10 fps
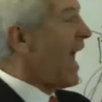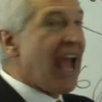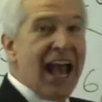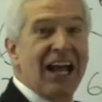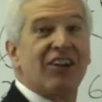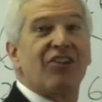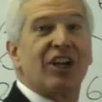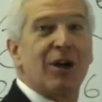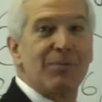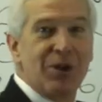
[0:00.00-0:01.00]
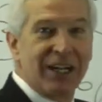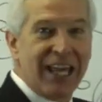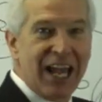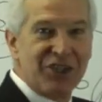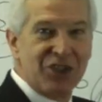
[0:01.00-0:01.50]
and the
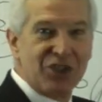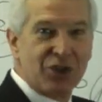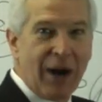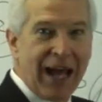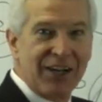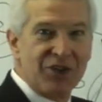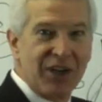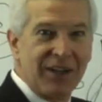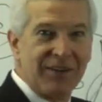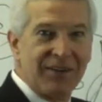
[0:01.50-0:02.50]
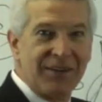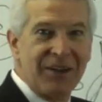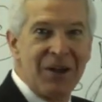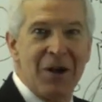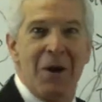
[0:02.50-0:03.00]
communication strategy.
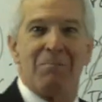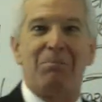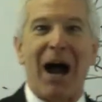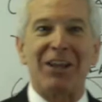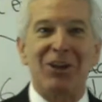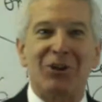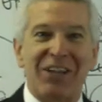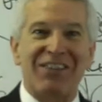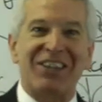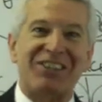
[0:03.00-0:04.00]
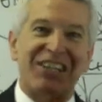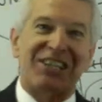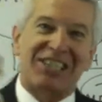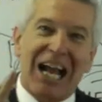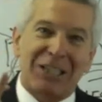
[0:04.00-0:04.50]
By using the
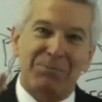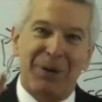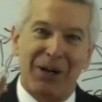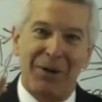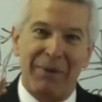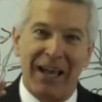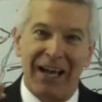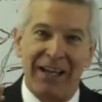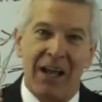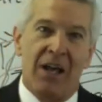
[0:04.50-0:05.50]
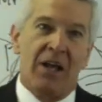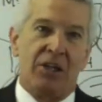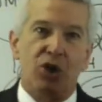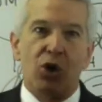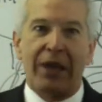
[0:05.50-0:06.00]
success pyramid,
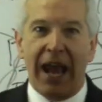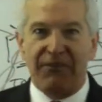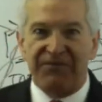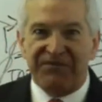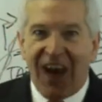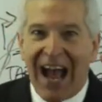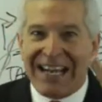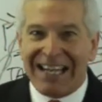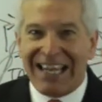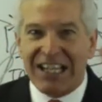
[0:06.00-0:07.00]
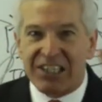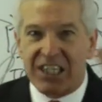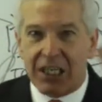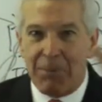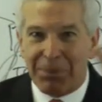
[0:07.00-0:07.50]
you can fight against
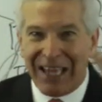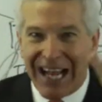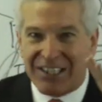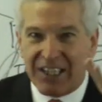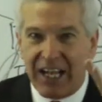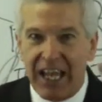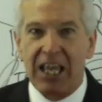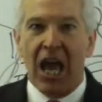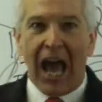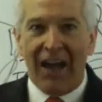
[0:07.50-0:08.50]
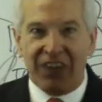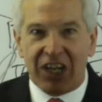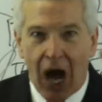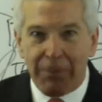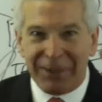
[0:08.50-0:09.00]
the complexity and the
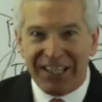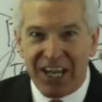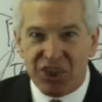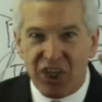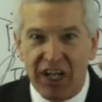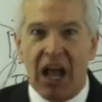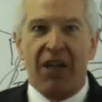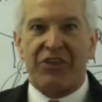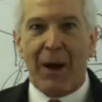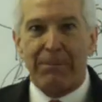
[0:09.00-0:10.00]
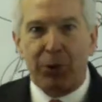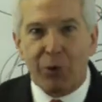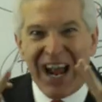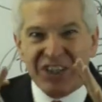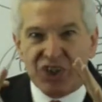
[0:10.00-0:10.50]
competition, the
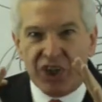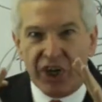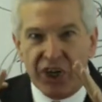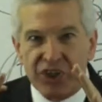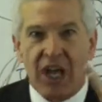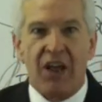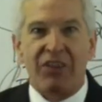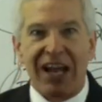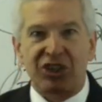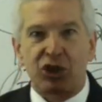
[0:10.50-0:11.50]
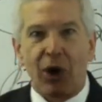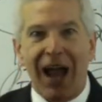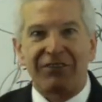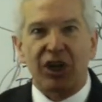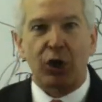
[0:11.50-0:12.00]
pressures that
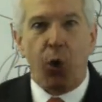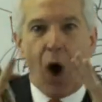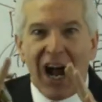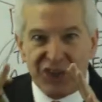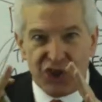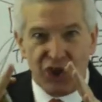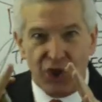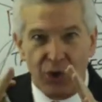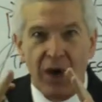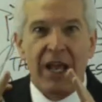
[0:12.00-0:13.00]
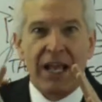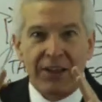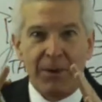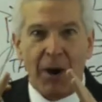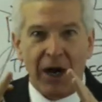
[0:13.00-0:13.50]
strive to quash you
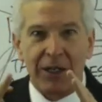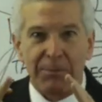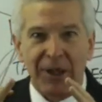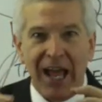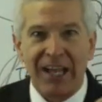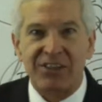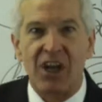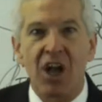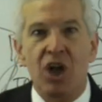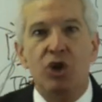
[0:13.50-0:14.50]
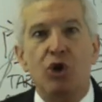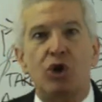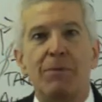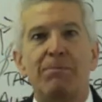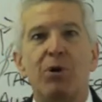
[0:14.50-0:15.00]
in the marketplace. You
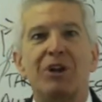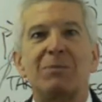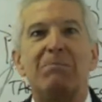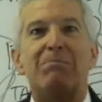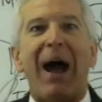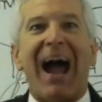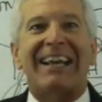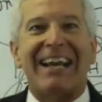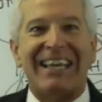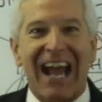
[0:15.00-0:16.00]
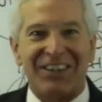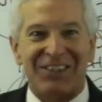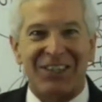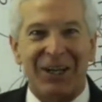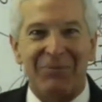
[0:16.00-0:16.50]
can push back
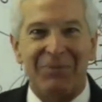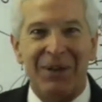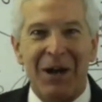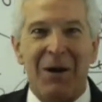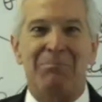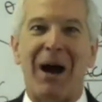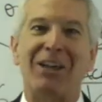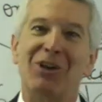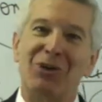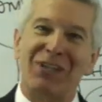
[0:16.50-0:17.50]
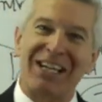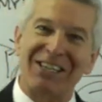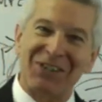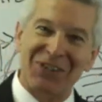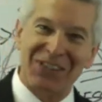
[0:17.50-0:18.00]
against them by
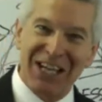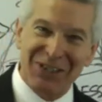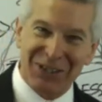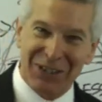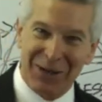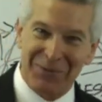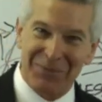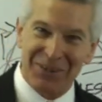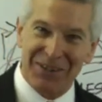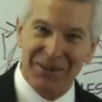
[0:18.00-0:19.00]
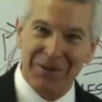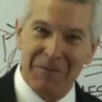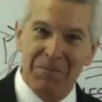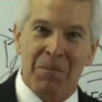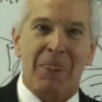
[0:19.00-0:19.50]
using systems
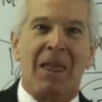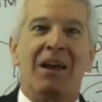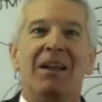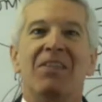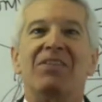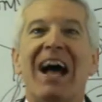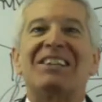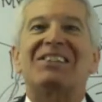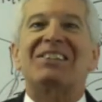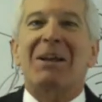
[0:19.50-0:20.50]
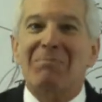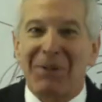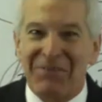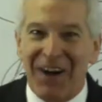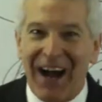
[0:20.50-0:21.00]
that
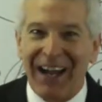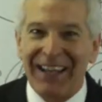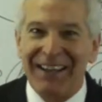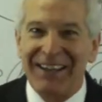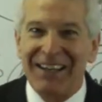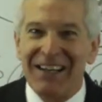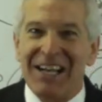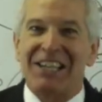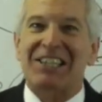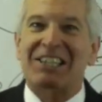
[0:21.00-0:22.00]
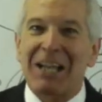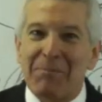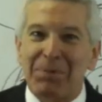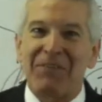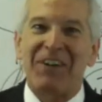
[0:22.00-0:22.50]
simplify.
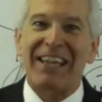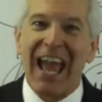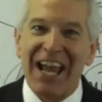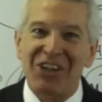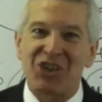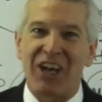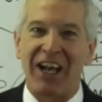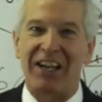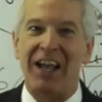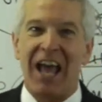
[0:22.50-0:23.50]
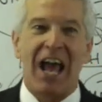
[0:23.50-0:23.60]
Simplification